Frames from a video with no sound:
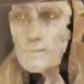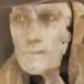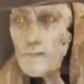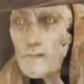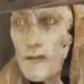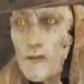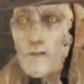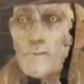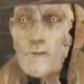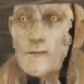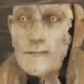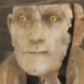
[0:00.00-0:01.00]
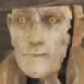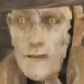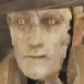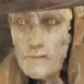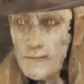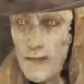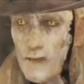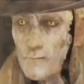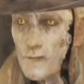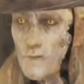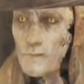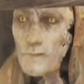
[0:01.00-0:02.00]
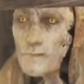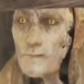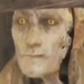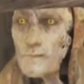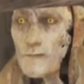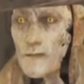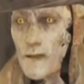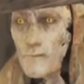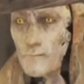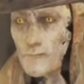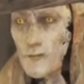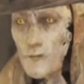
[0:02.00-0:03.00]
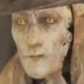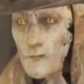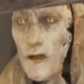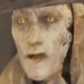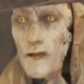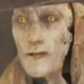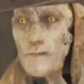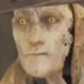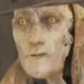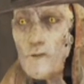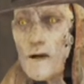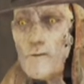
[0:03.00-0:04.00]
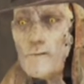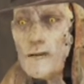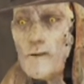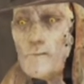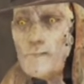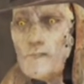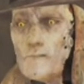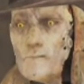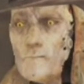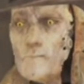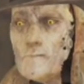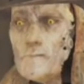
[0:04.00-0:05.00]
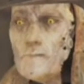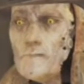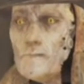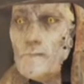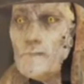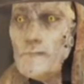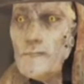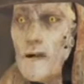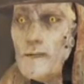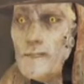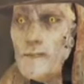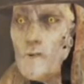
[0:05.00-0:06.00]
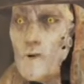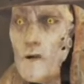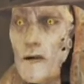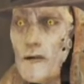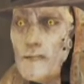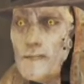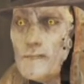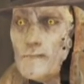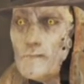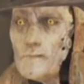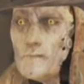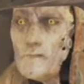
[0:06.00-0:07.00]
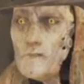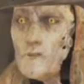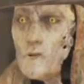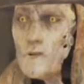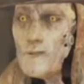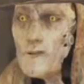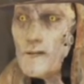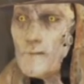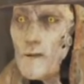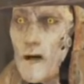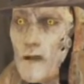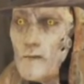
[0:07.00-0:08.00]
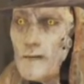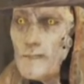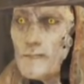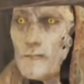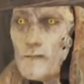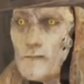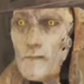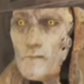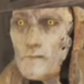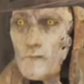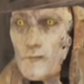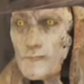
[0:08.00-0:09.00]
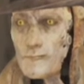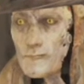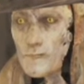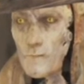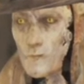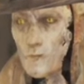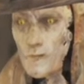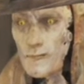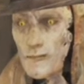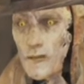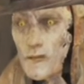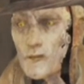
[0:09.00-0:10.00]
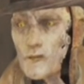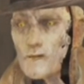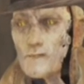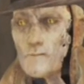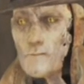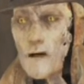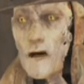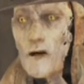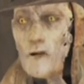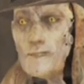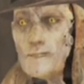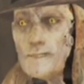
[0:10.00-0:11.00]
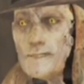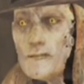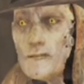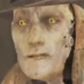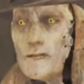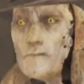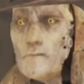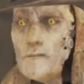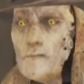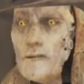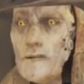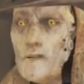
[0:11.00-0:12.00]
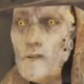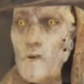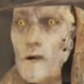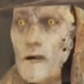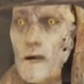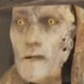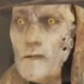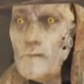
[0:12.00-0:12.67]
Well, they're the boogeymen of the Commonwealth. Something goes wrong, everyone blames them. Easy to see why. Those early model synths of theirs strip whole towns for parts, killing everything in their way.